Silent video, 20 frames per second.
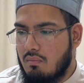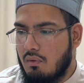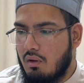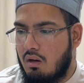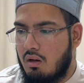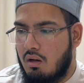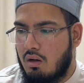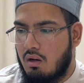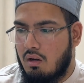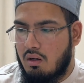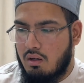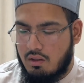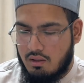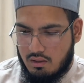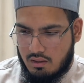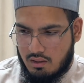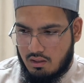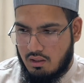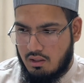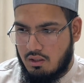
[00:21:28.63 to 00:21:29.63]

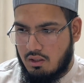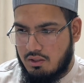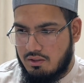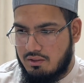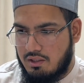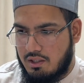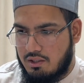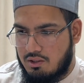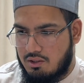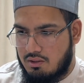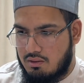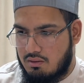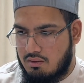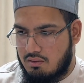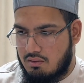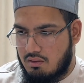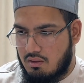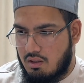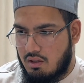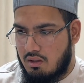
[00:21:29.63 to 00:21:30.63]
in our section,
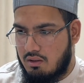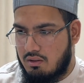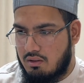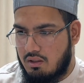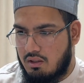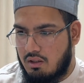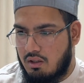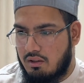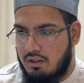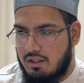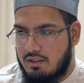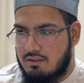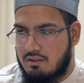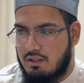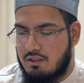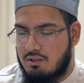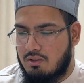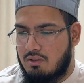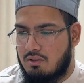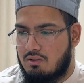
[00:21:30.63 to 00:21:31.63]
in our next
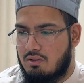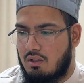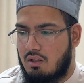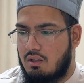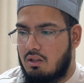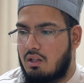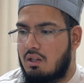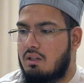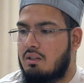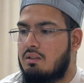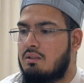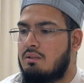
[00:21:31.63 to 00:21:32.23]
section, inshallah.